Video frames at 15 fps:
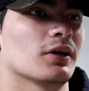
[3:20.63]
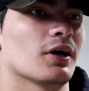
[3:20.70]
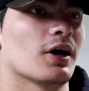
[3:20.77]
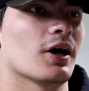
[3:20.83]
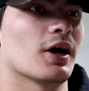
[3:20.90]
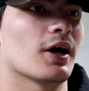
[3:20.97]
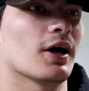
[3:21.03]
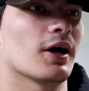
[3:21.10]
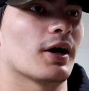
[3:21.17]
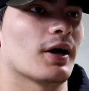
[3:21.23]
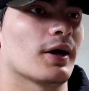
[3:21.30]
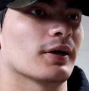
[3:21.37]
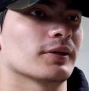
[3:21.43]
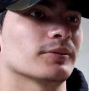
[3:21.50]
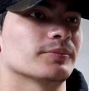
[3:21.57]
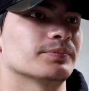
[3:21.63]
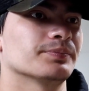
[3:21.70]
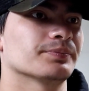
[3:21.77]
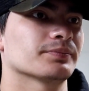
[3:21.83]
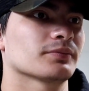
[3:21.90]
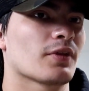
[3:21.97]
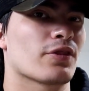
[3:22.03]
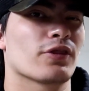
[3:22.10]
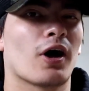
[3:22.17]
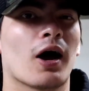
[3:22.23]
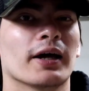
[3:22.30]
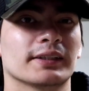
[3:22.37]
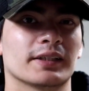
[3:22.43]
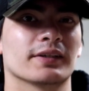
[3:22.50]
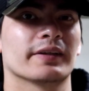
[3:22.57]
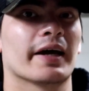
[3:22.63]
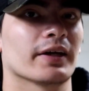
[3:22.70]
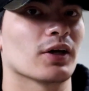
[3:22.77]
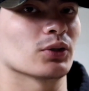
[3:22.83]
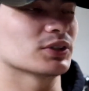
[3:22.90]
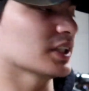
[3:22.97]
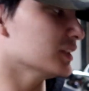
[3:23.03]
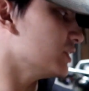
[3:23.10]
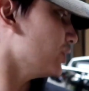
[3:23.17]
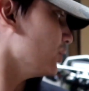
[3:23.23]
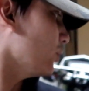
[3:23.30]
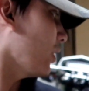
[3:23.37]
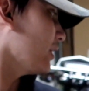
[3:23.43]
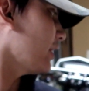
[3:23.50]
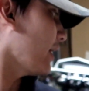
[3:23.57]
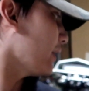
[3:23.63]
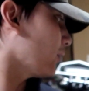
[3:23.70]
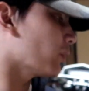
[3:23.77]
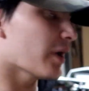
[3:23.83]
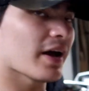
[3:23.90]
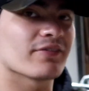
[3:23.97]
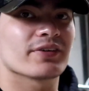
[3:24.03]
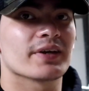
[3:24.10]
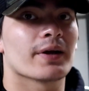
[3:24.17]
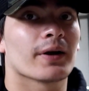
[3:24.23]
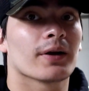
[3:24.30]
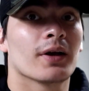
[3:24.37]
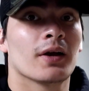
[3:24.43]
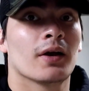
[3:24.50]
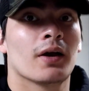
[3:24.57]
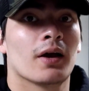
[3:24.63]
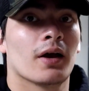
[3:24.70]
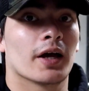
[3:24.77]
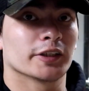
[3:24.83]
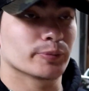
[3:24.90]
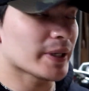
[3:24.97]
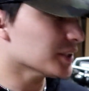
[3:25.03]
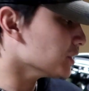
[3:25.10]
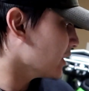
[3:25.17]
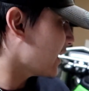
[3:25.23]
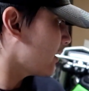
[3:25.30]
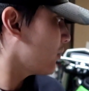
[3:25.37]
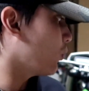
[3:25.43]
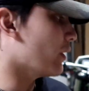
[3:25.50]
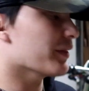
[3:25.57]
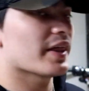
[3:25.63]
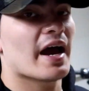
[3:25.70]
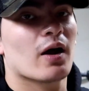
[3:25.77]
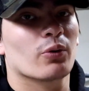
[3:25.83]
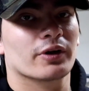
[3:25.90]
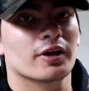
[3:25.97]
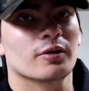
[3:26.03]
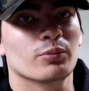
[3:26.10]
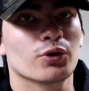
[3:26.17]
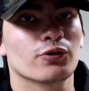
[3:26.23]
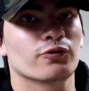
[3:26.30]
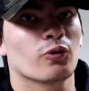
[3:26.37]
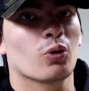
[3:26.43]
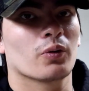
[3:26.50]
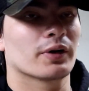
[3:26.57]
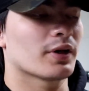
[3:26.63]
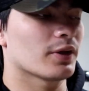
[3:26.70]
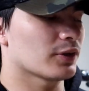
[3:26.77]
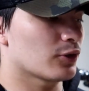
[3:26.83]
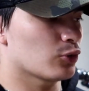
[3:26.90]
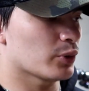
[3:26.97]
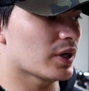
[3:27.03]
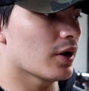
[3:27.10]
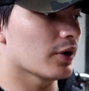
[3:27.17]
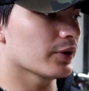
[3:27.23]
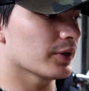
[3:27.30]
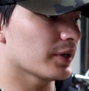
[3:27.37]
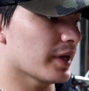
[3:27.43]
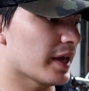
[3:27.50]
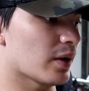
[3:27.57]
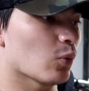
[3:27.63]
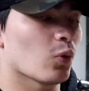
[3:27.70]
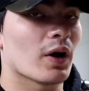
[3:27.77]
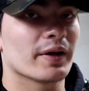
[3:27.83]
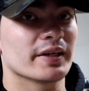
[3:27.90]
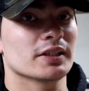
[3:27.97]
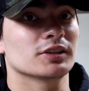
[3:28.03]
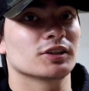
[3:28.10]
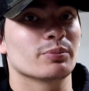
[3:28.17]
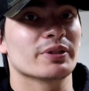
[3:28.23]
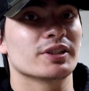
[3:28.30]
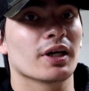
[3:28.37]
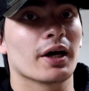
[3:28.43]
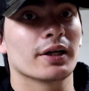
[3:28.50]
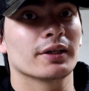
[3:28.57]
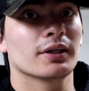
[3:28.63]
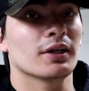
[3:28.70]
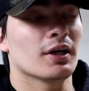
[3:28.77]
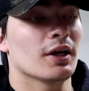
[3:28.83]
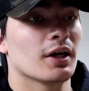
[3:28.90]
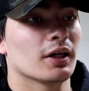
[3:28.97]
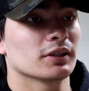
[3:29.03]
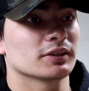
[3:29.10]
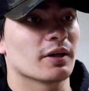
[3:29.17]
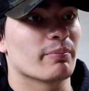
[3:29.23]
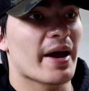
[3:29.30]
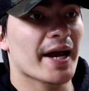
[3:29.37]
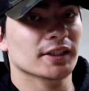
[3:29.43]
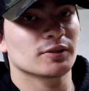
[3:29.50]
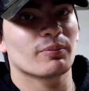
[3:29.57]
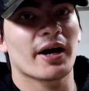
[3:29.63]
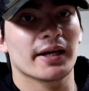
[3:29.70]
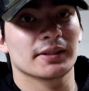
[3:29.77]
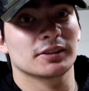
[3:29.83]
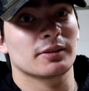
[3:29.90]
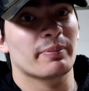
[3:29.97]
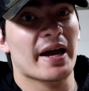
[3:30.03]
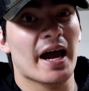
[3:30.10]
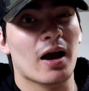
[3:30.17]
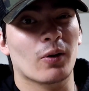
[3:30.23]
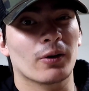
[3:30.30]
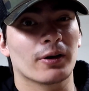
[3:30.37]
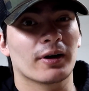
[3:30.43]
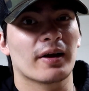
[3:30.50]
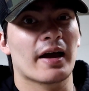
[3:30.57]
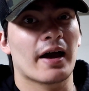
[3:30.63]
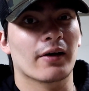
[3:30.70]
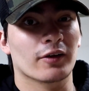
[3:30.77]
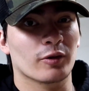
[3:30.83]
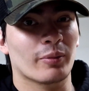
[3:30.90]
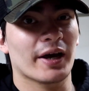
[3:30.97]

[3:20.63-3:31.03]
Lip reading: thought that goes into a dyno graph here, especially with how we're going to move forward on the 300 and what needs to be done to maximize the power out of the